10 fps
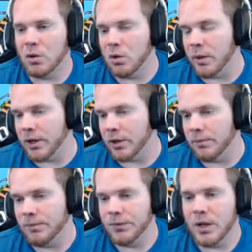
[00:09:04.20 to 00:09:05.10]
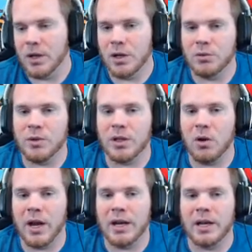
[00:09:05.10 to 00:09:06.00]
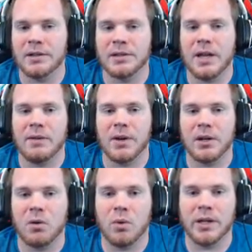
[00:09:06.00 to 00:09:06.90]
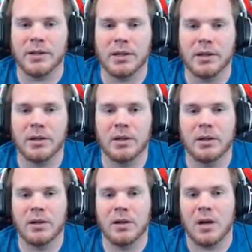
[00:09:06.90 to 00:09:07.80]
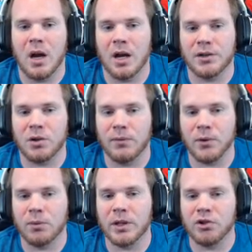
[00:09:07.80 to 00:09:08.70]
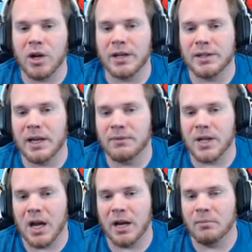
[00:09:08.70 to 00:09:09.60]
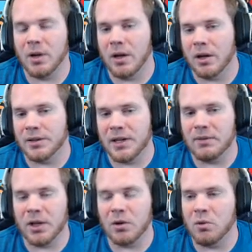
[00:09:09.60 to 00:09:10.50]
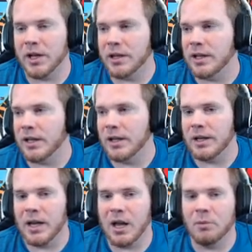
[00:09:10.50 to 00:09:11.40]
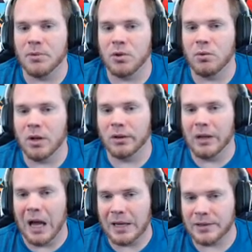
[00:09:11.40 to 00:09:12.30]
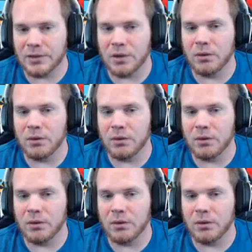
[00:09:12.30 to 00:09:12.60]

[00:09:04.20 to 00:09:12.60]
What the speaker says: quicker, we can go ahead and save and quit. So if you're really trying to save time, saving and quitting can help you a lot. So